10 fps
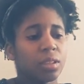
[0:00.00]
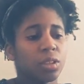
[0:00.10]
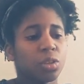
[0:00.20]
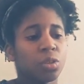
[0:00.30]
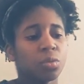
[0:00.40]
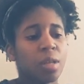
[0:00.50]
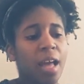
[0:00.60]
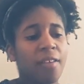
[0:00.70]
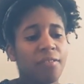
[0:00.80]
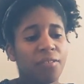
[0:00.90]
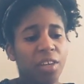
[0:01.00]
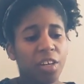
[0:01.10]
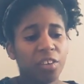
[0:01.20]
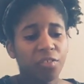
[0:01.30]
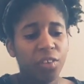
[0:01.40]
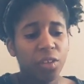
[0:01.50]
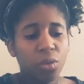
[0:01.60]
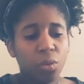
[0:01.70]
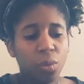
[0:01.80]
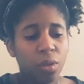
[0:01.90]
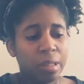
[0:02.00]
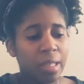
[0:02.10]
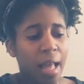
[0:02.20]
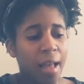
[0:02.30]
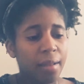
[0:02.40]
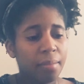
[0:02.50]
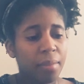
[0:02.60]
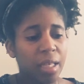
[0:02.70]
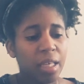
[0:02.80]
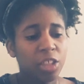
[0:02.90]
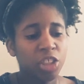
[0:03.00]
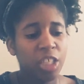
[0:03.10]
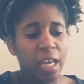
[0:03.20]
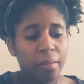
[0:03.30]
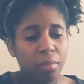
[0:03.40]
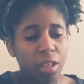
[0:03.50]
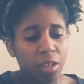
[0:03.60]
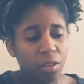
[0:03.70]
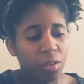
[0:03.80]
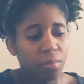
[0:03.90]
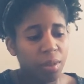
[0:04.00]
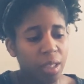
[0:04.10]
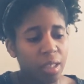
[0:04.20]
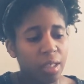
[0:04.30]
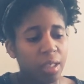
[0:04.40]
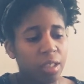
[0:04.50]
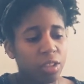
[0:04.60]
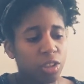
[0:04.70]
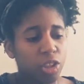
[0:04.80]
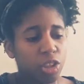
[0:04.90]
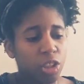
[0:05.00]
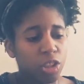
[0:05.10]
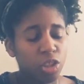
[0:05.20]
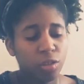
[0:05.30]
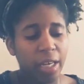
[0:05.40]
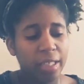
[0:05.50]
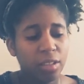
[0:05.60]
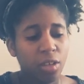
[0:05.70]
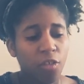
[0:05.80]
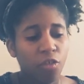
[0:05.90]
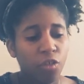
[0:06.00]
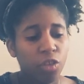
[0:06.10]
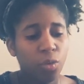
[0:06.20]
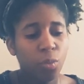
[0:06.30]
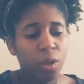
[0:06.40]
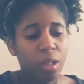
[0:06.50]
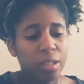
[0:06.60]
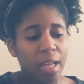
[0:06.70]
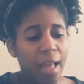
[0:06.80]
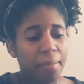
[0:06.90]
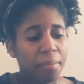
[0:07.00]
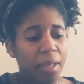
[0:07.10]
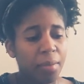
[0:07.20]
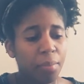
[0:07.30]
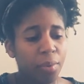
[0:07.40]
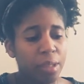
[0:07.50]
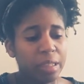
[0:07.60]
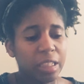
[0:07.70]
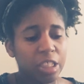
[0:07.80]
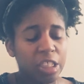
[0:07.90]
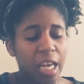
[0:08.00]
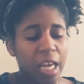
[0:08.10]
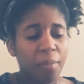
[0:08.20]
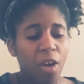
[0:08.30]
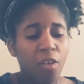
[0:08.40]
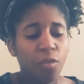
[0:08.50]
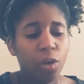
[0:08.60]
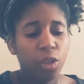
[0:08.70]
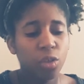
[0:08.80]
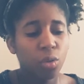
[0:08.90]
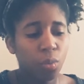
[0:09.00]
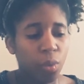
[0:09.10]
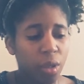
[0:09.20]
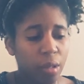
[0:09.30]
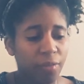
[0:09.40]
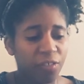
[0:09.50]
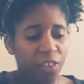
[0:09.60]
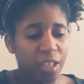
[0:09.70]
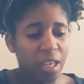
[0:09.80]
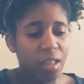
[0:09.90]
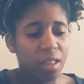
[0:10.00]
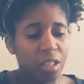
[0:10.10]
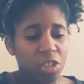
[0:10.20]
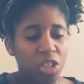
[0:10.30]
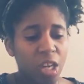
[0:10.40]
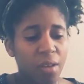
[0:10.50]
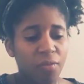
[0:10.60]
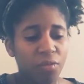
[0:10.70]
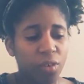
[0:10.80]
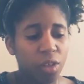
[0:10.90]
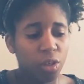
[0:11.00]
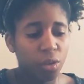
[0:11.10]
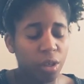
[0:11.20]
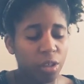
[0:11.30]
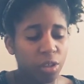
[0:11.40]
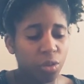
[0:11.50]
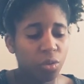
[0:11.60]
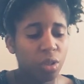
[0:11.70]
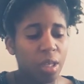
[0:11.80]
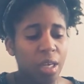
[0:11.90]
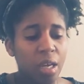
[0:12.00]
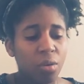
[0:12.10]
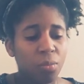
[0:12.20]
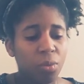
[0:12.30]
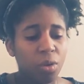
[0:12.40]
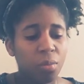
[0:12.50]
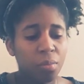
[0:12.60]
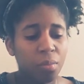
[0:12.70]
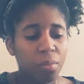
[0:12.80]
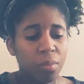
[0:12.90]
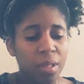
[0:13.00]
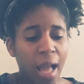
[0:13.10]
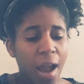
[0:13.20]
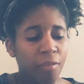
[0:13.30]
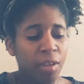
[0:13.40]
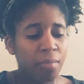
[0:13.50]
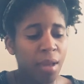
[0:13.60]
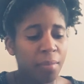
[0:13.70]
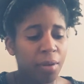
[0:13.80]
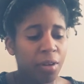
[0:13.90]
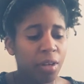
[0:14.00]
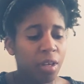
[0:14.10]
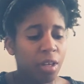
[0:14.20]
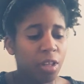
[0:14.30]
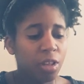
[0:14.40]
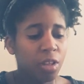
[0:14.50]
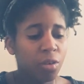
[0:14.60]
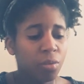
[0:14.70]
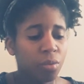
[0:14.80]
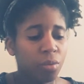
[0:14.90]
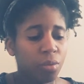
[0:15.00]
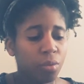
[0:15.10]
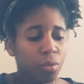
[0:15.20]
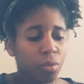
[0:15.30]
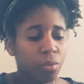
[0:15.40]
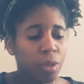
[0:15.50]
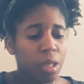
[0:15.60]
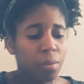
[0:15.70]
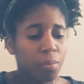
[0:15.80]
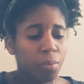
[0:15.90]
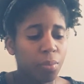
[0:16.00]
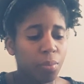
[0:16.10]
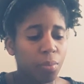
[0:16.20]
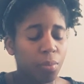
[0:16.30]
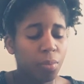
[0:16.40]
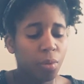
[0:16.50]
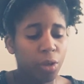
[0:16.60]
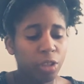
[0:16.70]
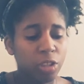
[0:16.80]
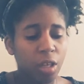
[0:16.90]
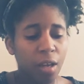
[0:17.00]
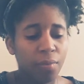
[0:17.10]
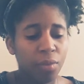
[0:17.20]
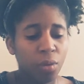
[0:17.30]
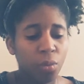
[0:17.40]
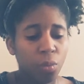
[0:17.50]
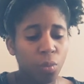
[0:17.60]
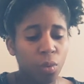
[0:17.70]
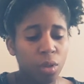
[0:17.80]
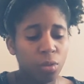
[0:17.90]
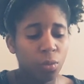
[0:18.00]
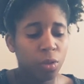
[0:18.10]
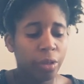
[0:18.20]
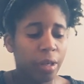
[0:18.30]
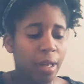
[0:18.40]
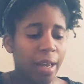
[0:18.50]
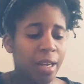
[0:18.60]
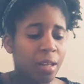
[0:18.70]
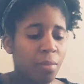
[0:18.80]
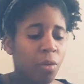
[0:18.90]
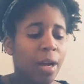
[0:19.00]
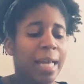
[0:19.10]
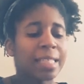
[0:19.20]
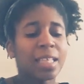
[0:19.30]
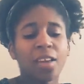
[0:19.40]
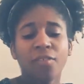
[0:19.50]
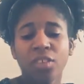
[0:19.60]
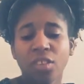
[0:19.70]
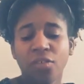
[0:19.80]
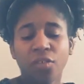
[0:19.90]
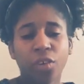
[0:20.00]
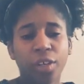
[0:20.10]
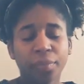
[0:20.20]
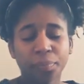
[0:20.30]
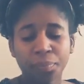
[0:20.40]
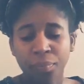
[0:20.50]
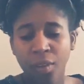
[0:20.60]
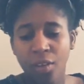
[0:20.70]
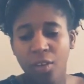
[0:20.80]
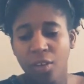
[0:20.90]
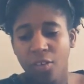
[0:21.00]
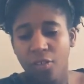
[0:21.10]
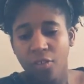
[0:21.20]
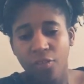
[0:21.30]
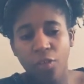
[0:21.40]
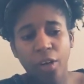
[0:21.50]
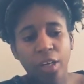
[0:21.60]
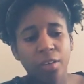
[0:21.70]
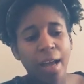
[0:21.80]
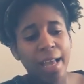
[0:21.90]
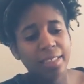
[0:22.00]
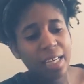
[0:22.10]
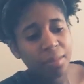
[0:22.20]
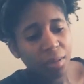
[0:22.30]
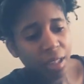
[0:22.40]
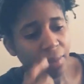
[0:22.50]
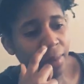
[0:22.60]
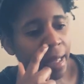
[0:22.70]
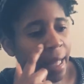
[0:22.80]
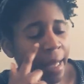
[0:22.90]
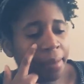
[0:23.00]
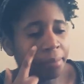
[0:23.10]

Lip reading: Do not fear, for you will not be ashamed, neither be disgraced, for the will not be put to shame, for you will forget the shame for your youth, and will not remember the reproach of the widower anymore. Isaiah 54, 4. You guys got to believe in God.